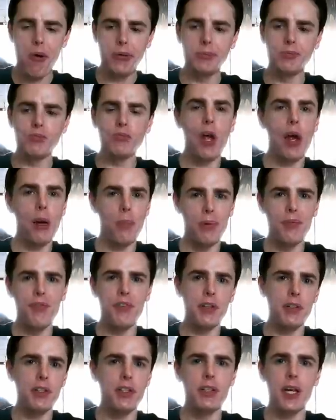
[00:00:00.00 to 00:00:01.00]
it. I
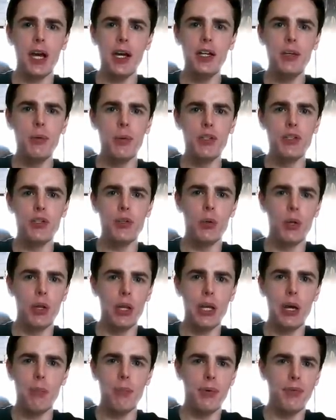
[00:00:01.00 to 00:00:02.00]
prefer the Dahi ones, though.
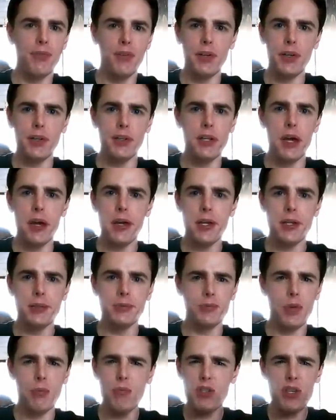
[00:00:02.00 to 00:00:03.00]
Like, I prefer the
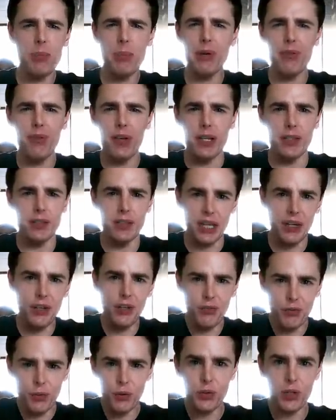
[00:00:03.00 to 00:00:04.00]
Dahi. I'm just a big fan of
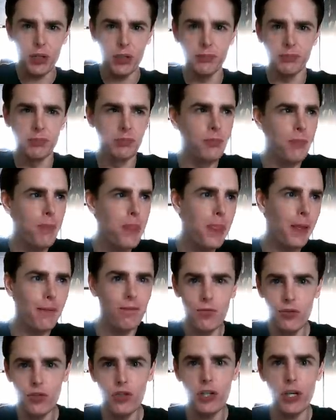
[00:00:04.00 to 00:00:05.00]
dairy food and
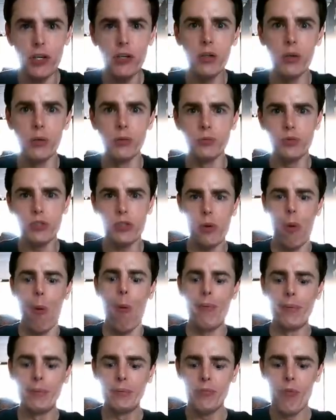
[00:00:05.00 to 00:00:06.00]
general,
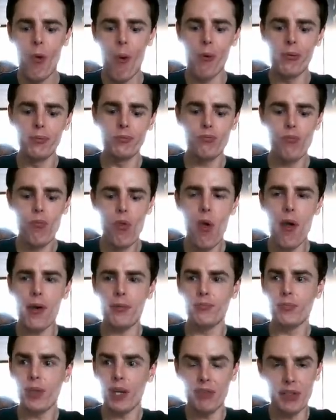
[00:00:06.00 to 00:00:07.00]
so
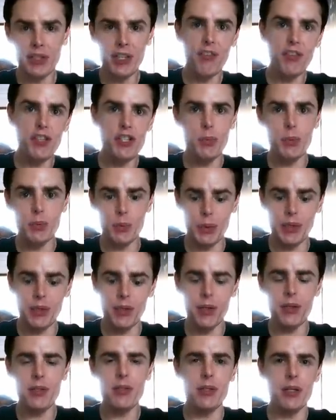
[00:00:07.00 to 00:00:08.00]
yeah, if the difference between
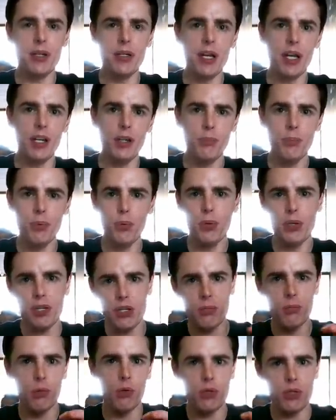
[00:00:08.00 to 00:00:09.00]
this and the Dahi Puri
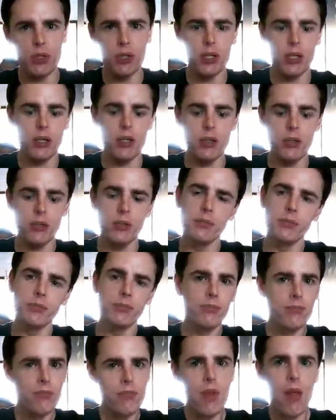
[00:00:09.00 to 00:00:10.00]
is mostly the curd,
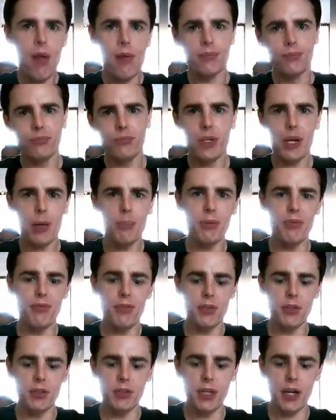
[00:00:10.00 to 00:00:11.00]
I
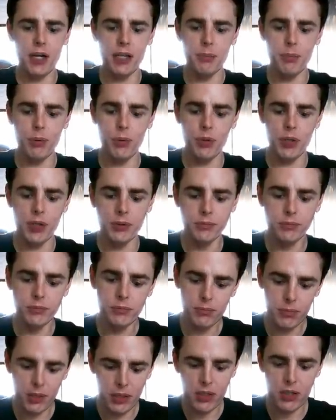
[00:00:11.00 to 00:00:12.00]
prefer the Dahi Puri.
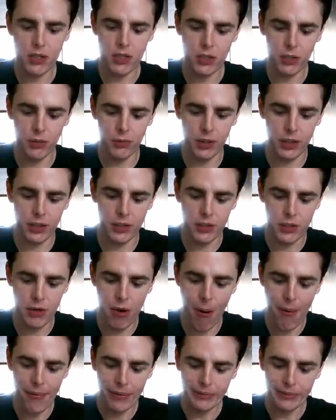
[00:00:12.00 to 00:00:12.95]
This is still nice.